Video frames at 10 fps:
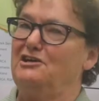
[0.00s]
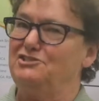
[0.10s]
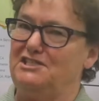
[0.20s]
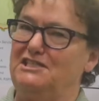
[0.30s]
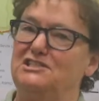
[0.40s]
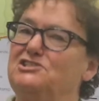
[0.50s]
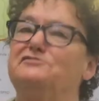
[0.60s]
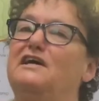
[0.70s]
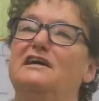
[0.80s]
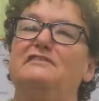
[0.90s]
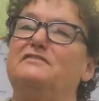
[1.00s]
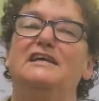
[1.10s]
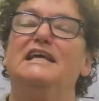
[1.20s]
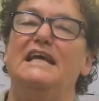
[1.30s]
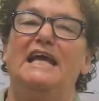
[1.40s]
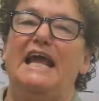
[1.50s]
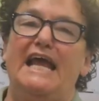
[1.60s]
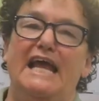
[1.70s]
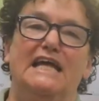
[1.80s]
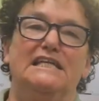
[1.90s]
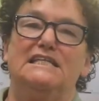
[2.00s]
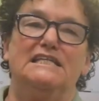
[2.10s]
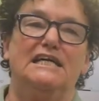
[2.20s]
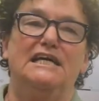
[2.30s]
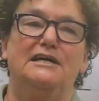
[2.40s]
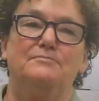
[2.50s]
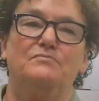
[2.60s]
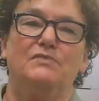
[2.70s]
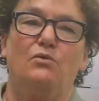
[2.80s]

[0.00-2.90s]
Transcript: house didn't survive. And um,